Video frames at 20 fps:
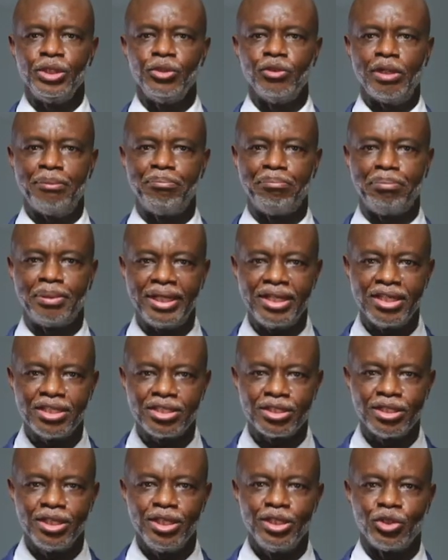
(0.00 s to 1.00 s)
You are
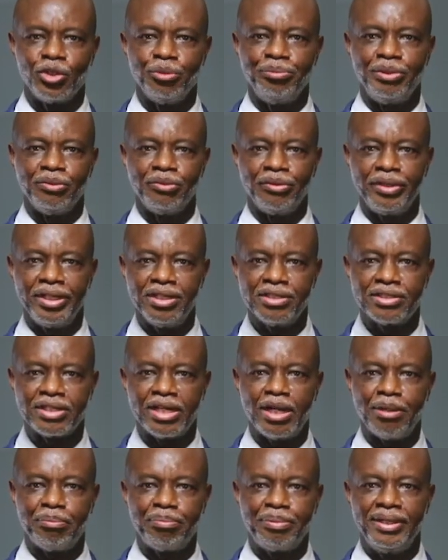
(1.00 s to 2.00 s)
blessed to be
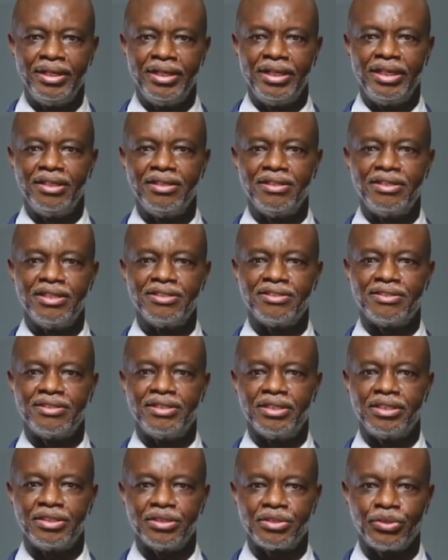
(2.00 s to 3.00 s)
raised up in this
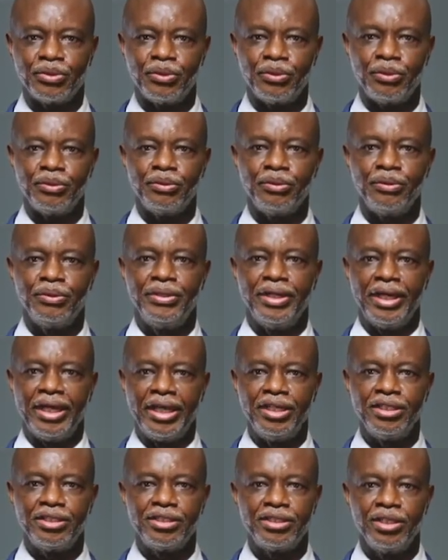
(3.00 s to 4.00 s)
digital
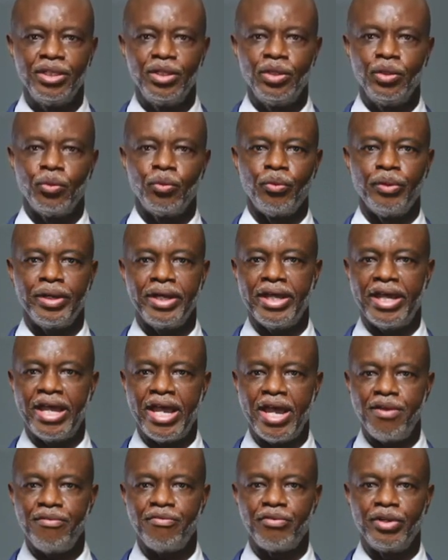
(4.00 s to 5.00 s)
age where
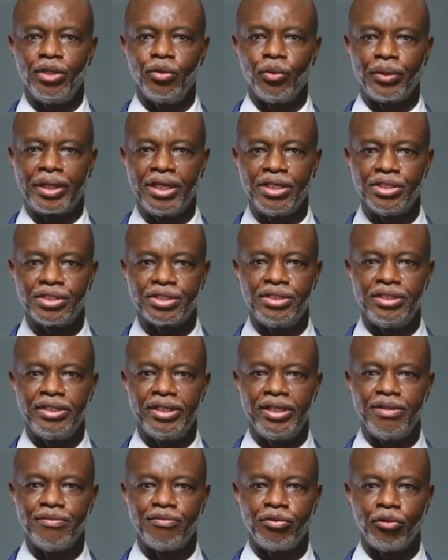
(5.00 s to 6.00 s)
every
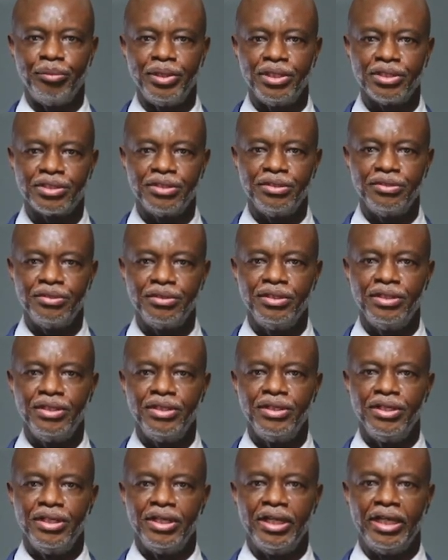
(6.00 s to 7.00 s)
location and information
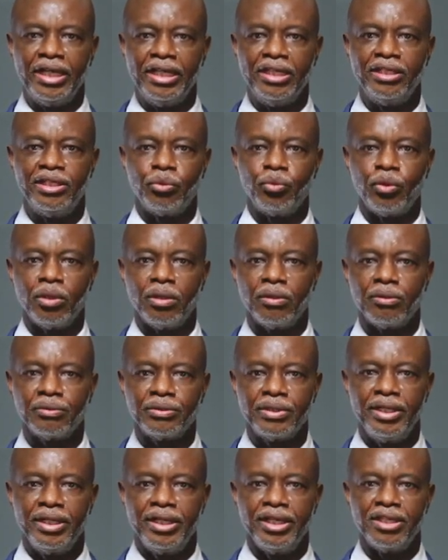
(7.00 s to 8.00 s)
in the
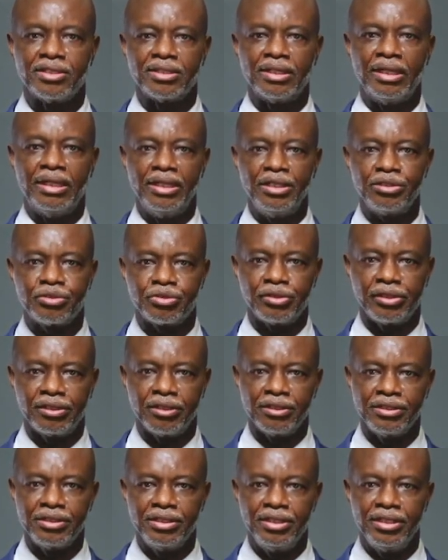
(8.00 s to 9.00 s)
world is
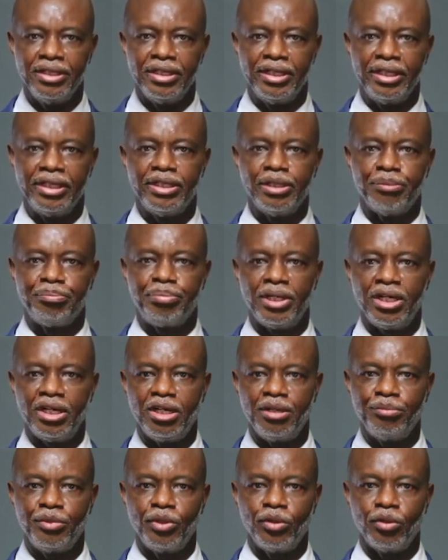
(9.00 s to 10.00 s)
literally in the
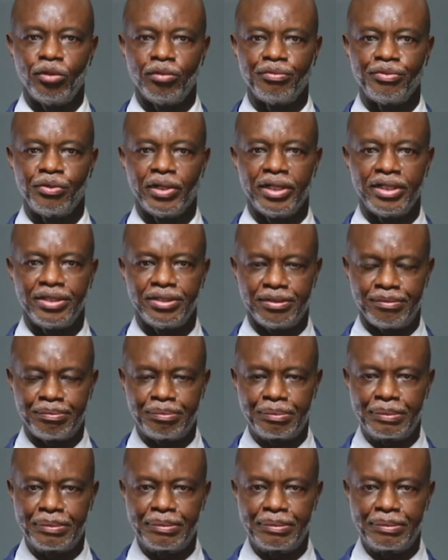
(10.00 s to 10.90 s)
palm of your hand.